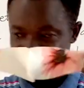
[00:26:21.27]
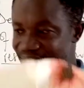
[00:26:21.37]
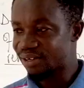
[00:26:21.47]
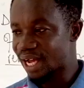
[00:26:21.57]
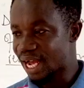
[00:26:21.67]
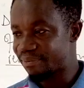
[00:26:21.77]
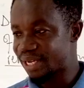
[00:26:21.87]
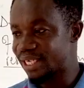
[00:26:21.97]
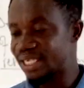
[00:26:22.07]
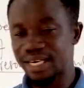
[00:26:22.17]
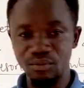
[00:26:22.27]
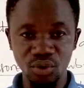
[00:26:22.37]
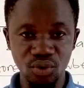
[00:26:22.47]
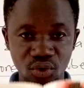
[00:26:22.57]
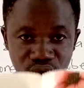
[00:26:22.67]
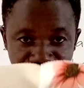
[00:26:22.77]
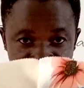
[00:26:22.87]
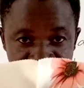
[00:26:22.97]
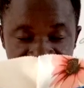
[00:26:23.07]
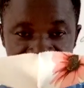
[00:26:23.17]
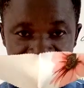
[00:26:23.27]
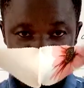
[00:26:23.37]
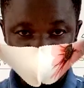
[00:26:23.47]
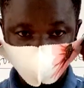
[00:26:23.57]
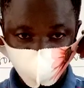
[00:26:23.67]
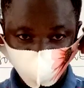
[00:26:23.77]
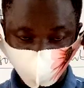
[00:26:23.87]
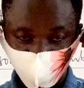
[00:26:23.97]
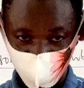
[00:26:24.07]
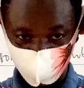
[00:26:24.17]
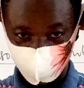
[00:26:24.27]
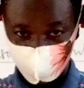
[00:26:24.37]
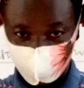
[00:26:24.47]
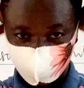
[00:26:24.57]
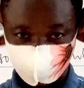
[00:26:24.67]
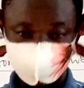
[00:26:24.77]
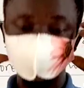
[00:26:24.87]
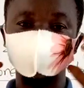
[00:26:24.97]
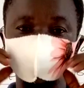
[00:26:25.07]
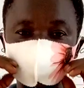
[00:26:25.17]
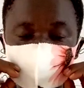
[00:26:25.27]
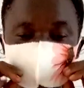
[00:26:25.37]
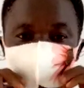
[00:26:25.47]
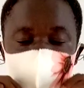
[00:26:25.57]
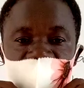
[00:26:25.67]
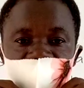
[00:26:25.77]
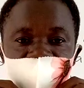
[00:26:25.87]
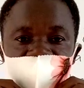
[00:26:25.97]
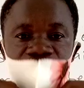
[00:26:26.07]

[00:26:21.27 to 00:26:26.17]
Now that I'm done and I'm going to go home, I'm going to put on my nose mask whilst I'm going home.